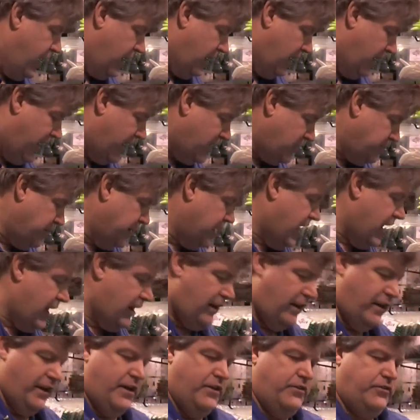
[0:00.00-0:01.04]
And last but
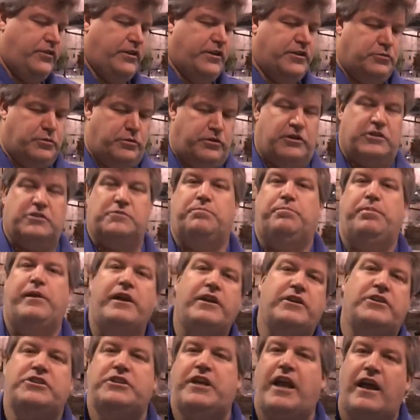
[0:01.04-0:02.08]
not least is when there's
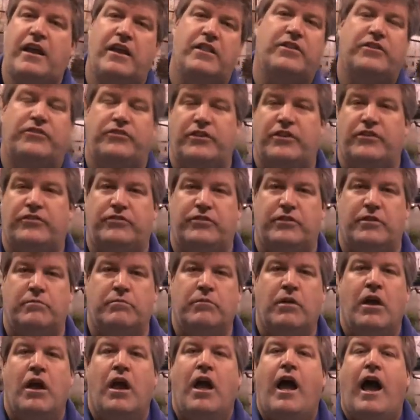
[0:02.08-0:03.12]
big shad in the
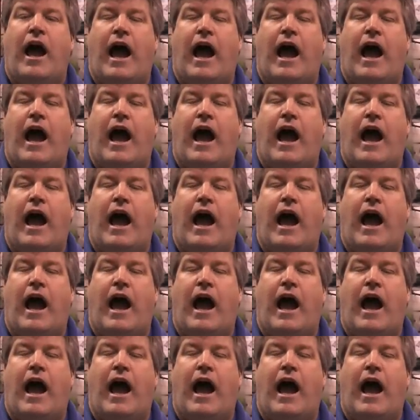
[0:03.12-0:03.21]
system,